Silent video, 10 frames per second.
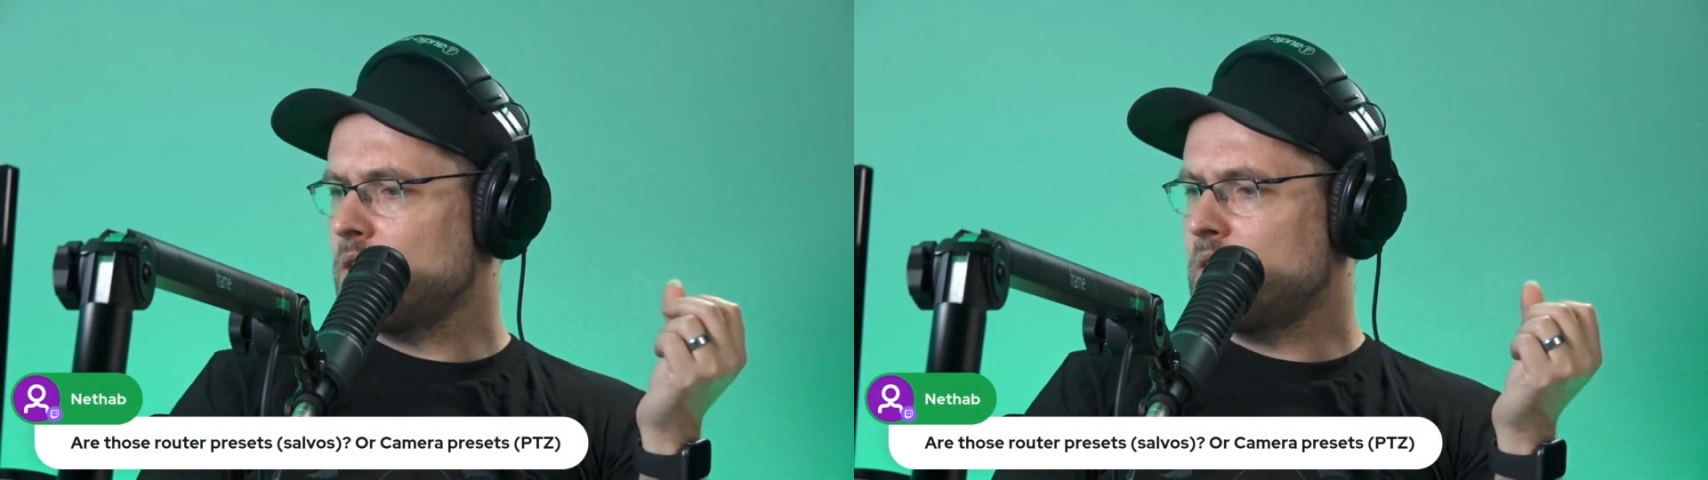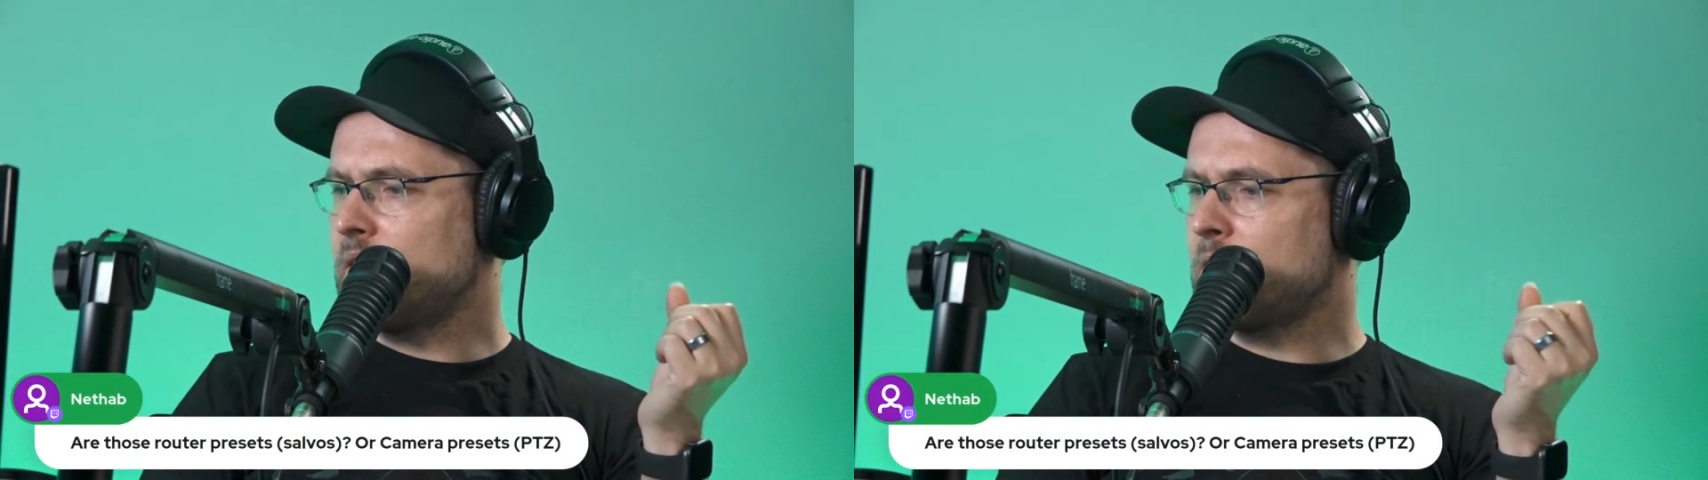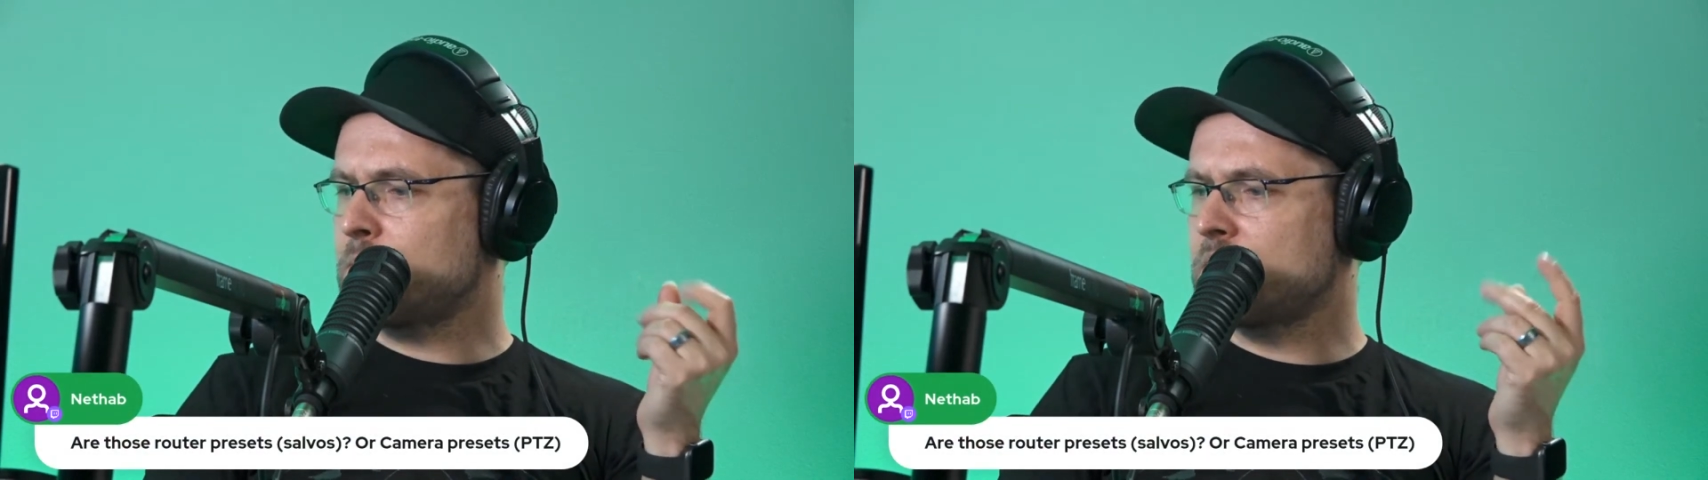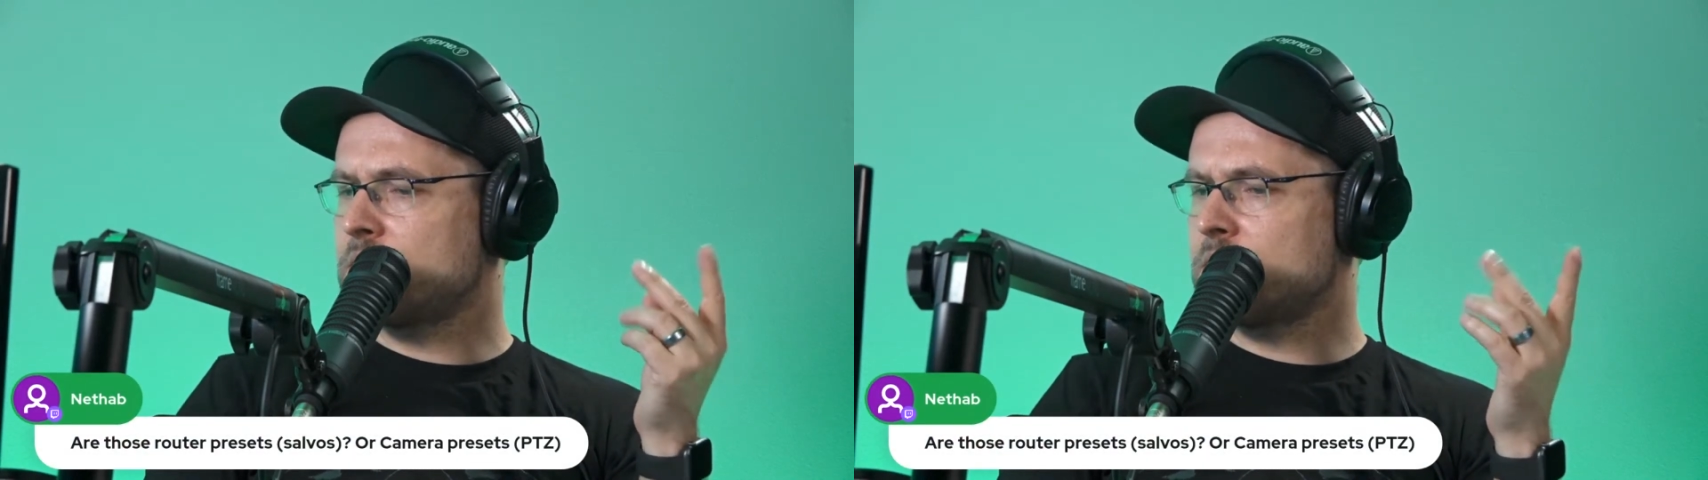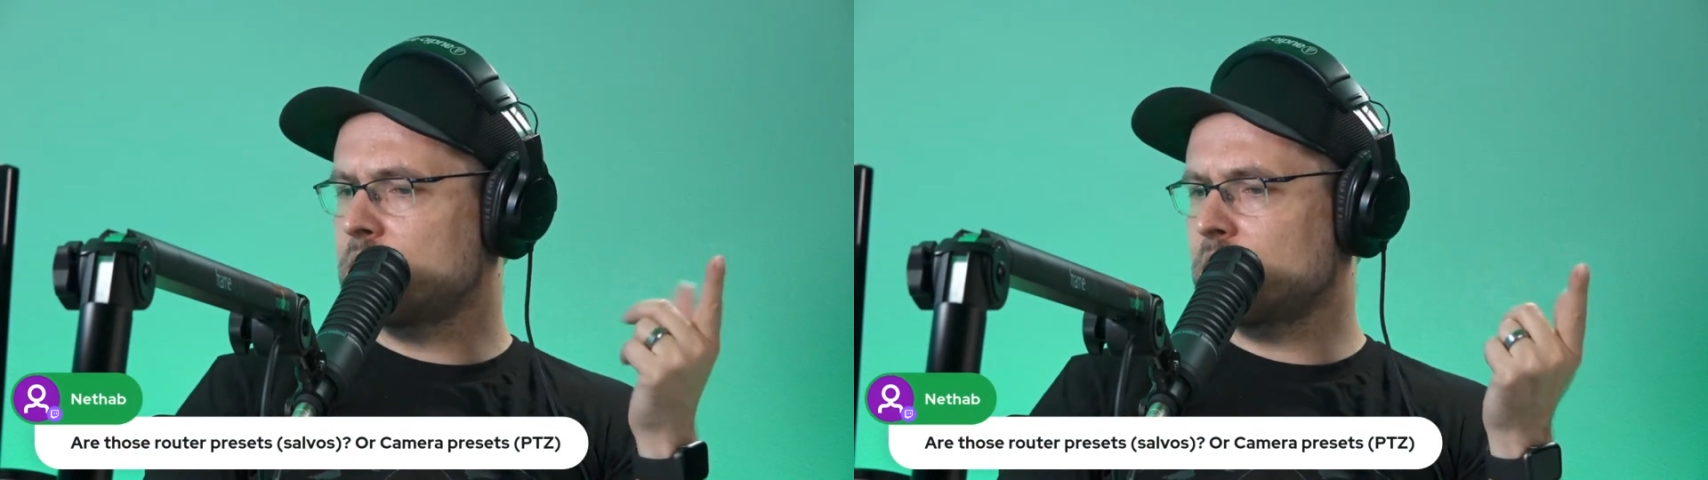this
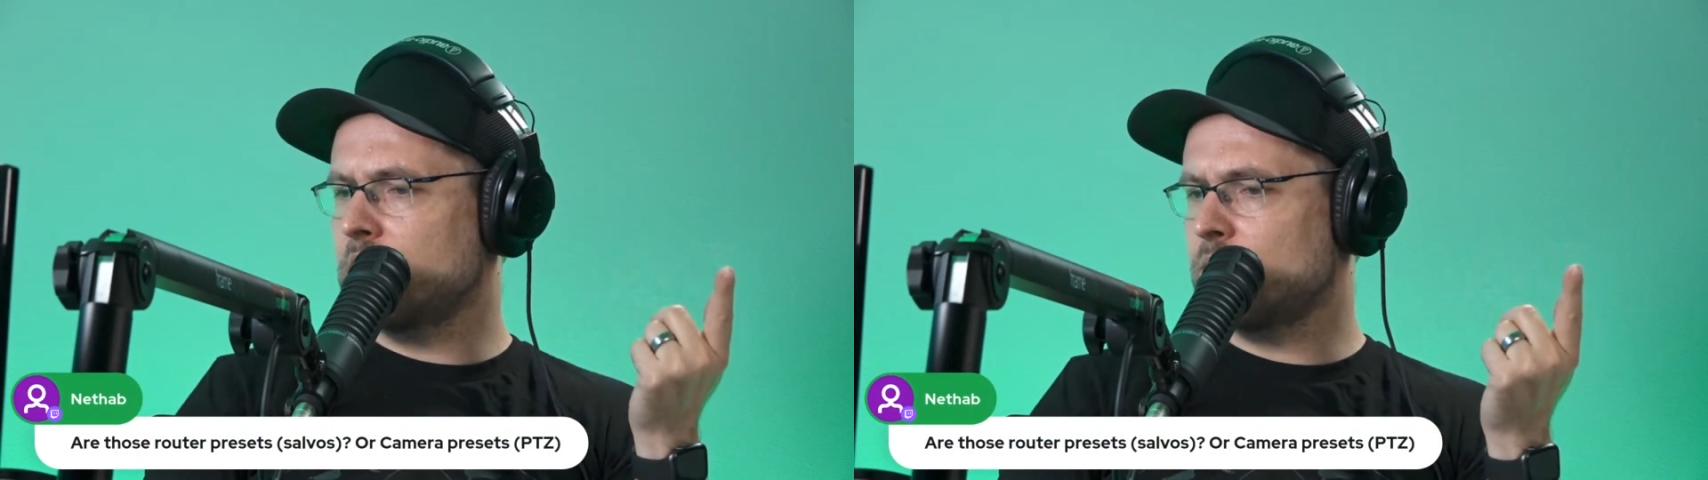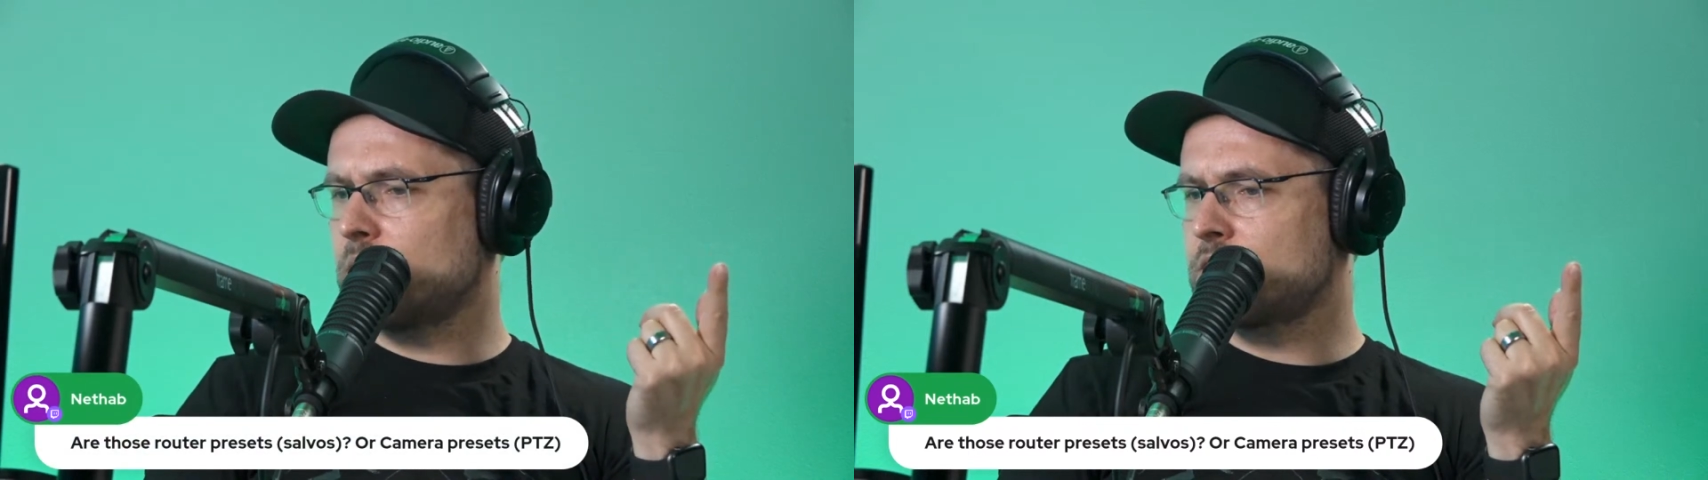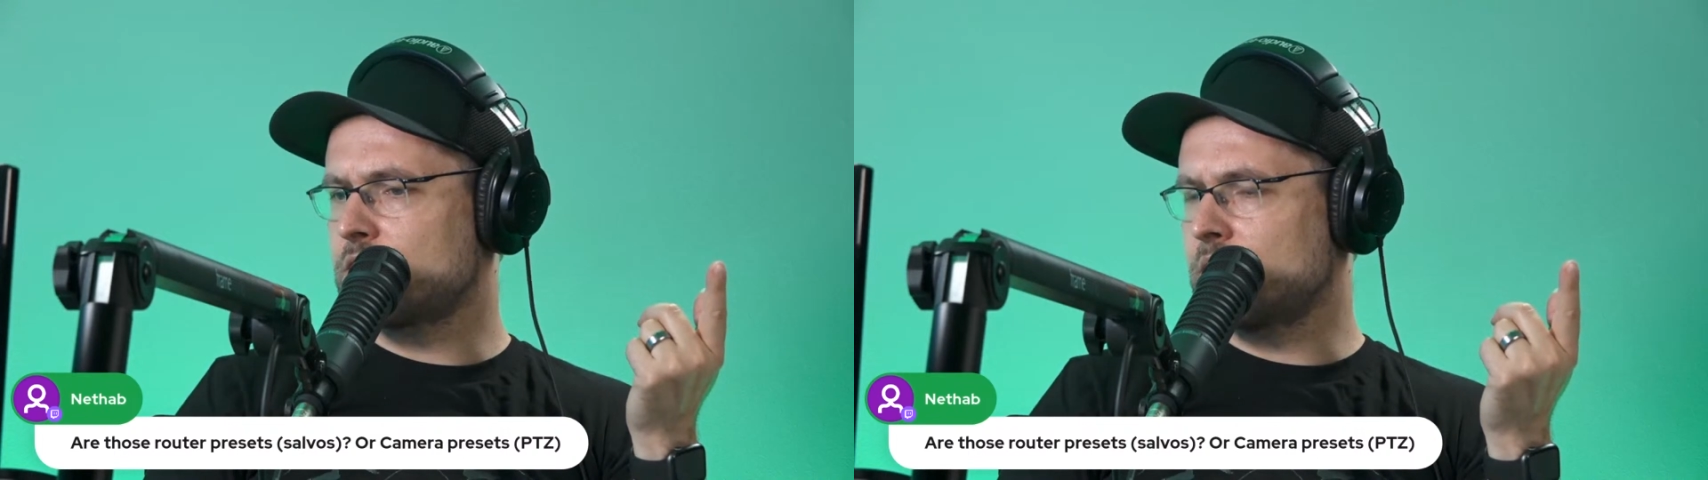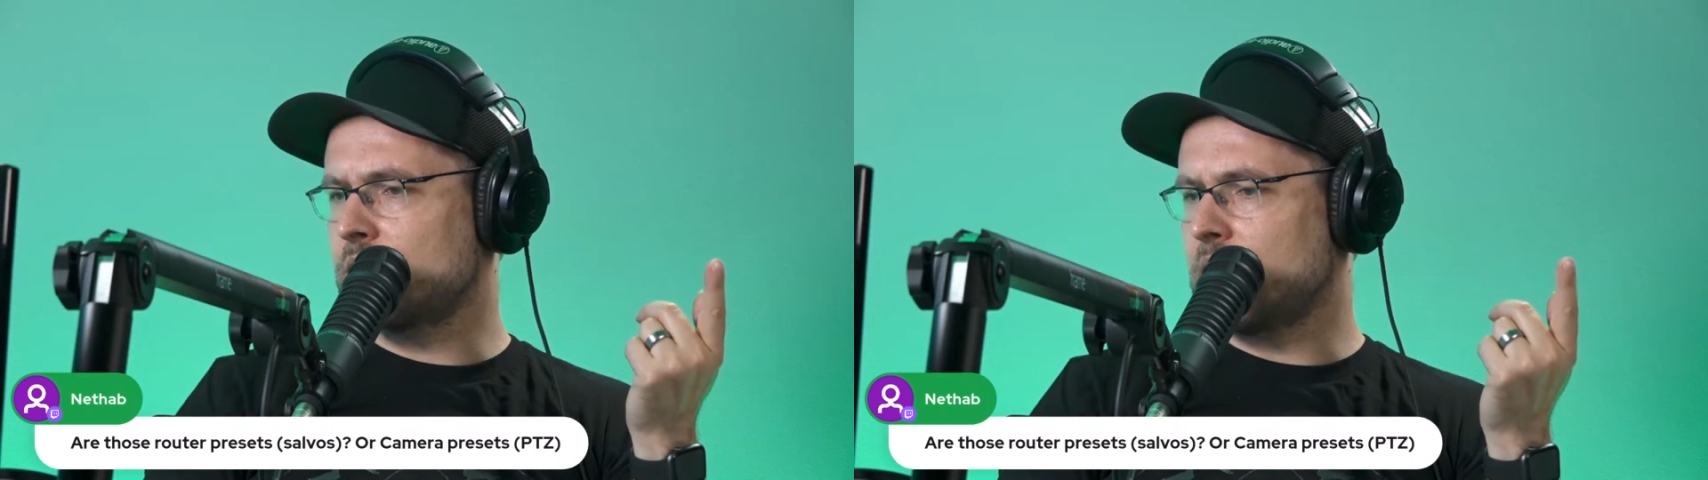is a great question.